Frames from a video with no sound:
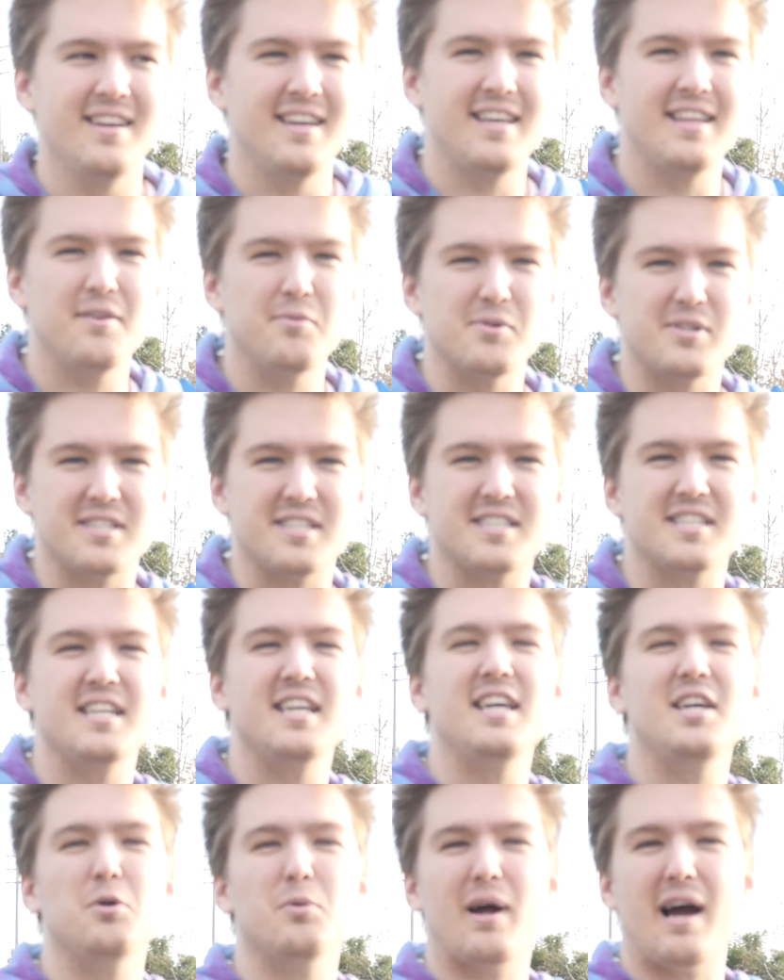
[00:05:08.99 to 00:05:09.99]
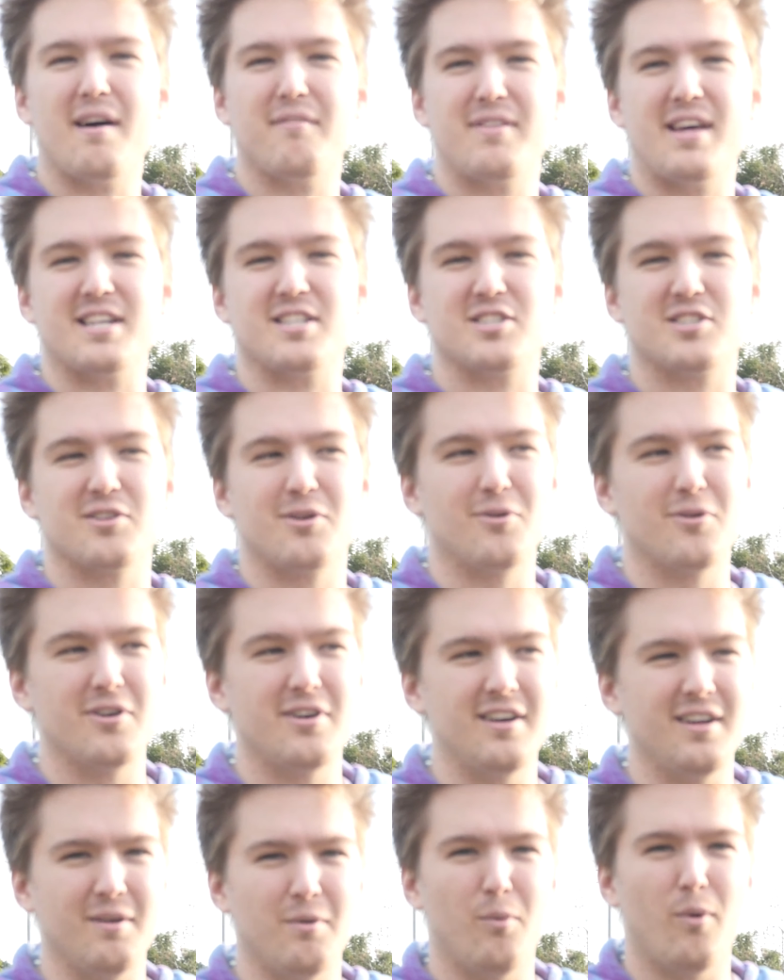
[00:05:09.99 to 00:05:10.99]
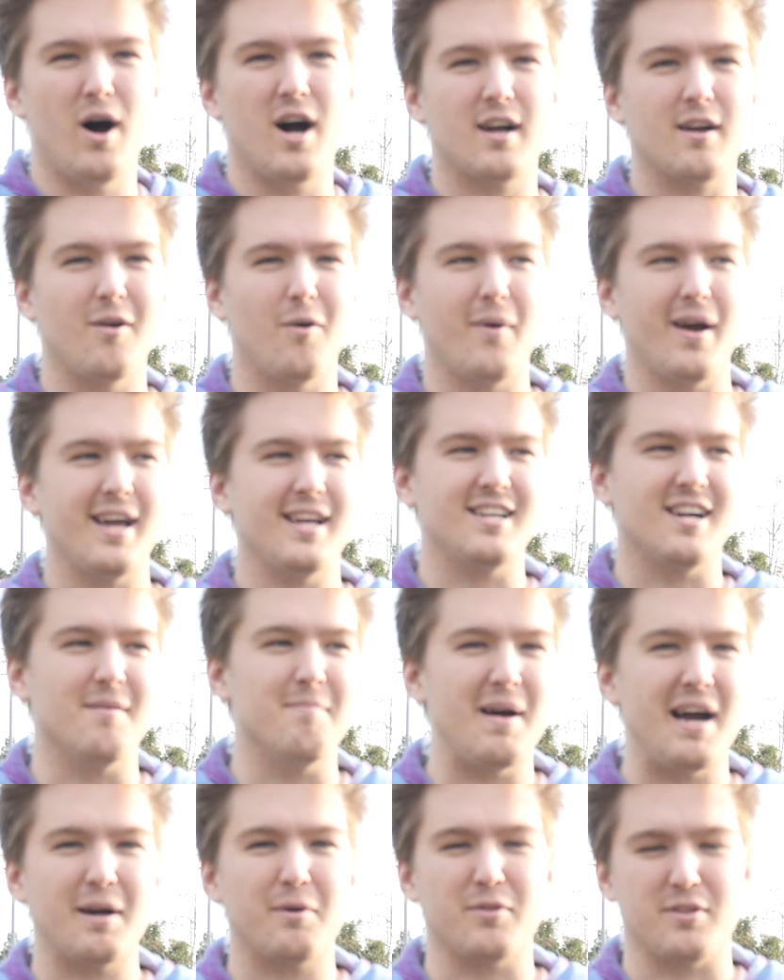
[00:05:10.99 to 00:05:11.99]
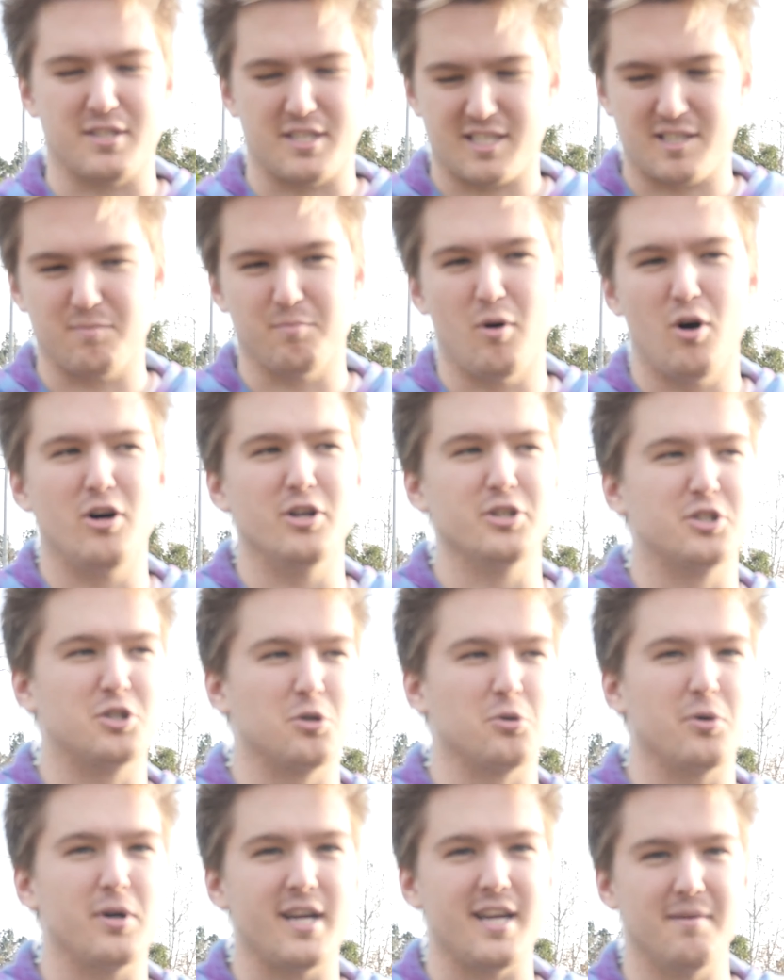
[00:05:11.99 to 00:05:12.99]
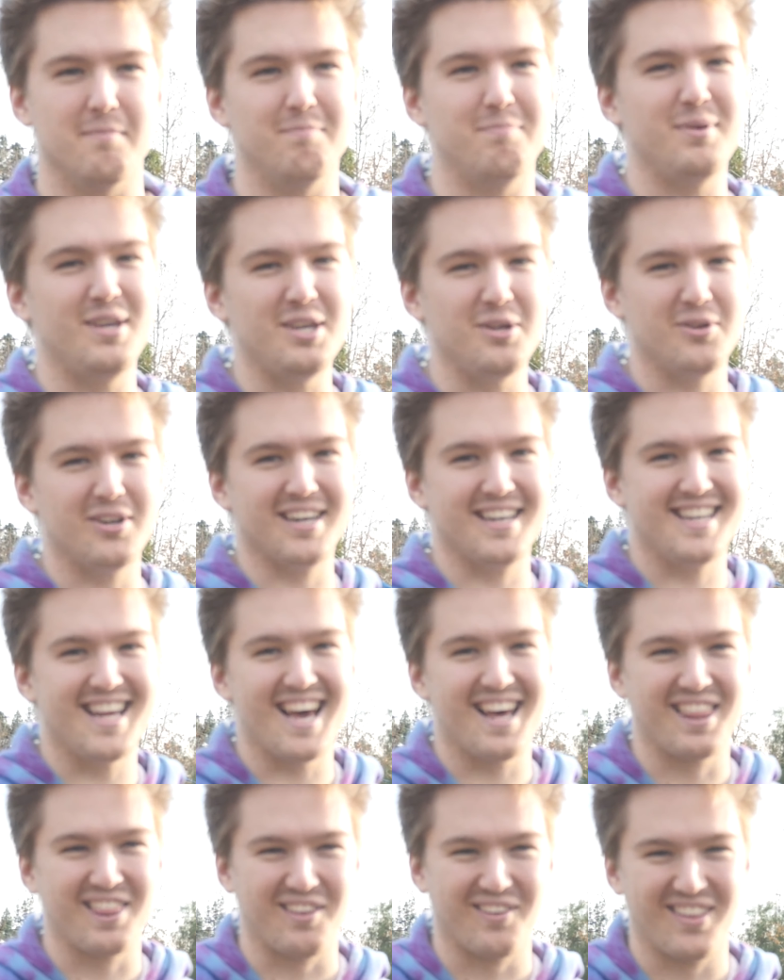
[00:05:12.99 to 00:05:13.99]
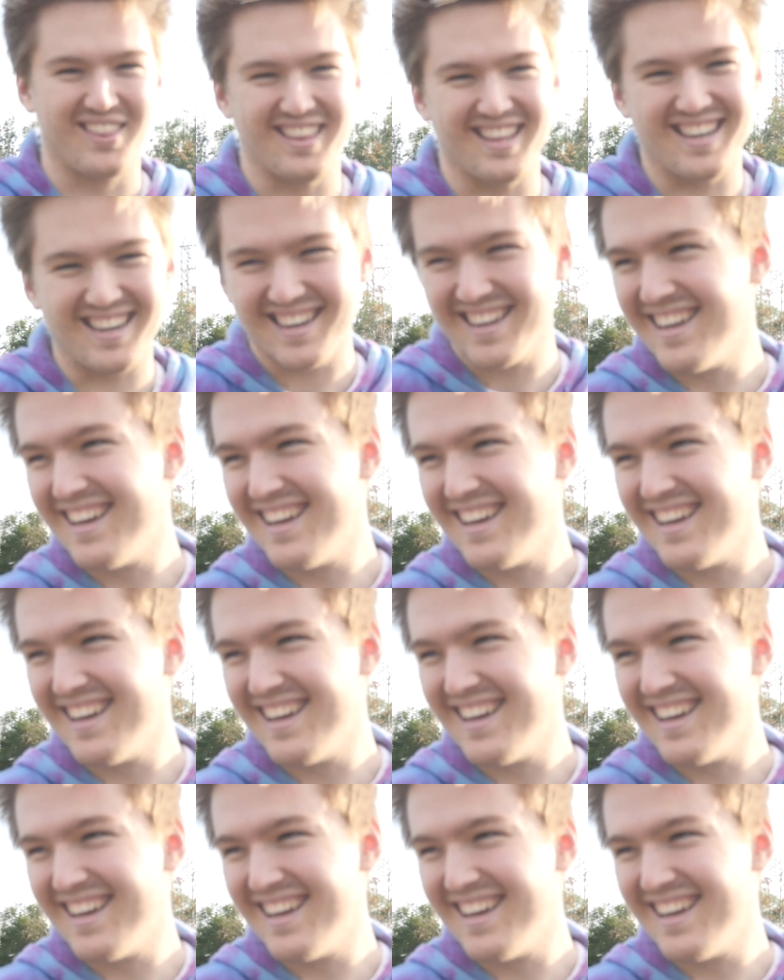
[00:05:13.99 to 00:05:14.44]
He'd even see you have that sword, walk away, come back with a small tree and beat you to death with it."